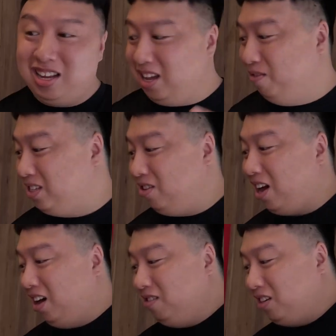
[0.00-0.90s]
done yet. We still
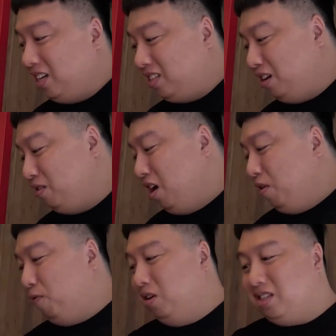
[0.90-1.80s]
got other things too.
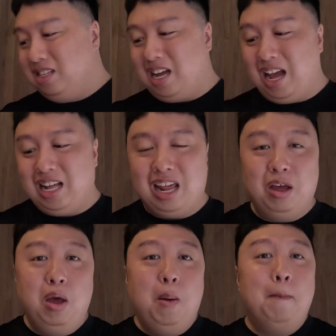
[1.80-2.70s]
For instance, I got
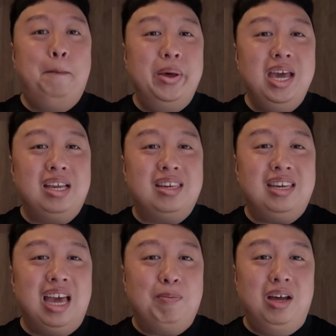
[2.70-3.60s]
a Big
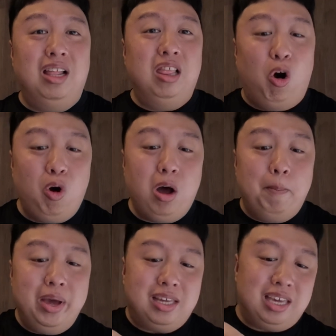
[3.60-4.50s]
Champ, the Aloha
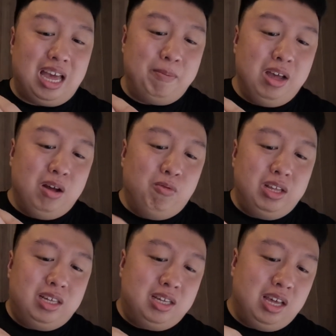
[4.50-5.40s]
Big Champ,
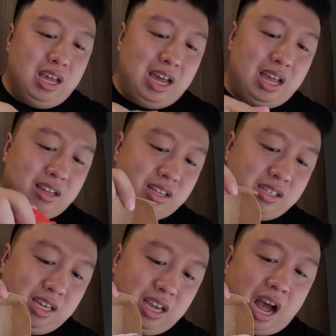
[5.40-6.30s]
which as you can
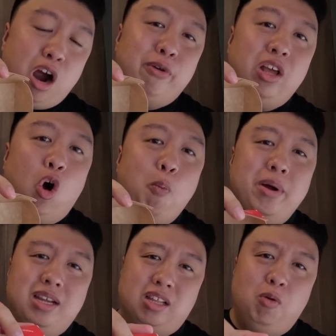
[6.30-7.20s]
see, I already
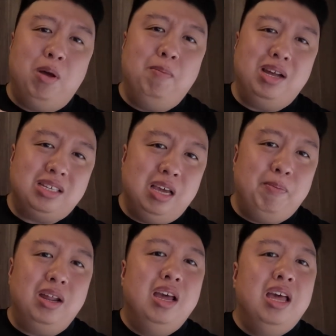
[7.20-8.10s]
opened. It's a little bit messy,
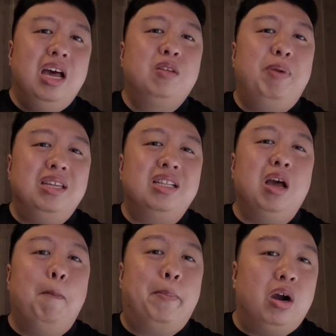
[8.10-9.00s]
but it's
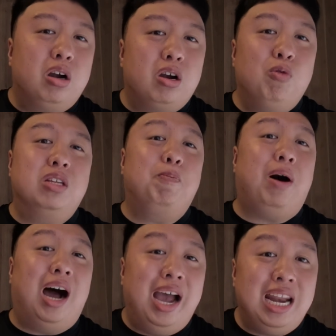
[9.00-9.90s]
basically a burger with
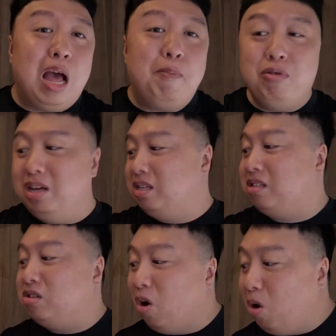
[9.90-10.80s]
pineapple in it.
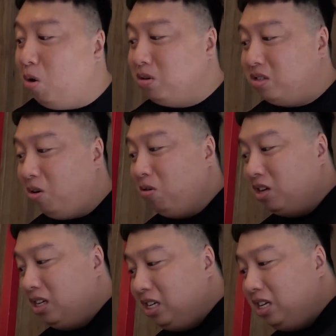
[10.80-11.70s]
So
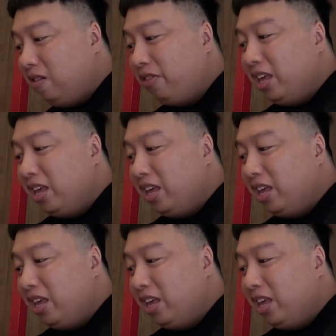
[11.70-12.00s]
good.